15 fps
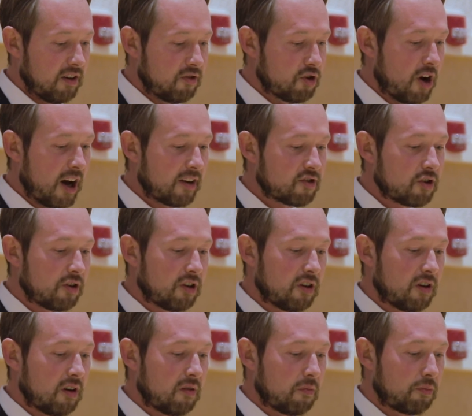
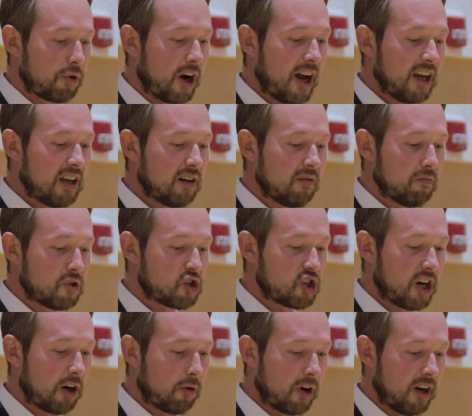Dr. Brian
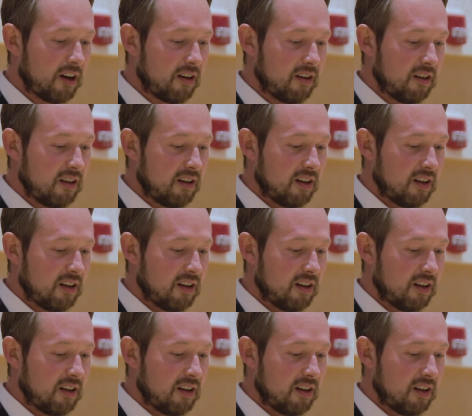Mashera,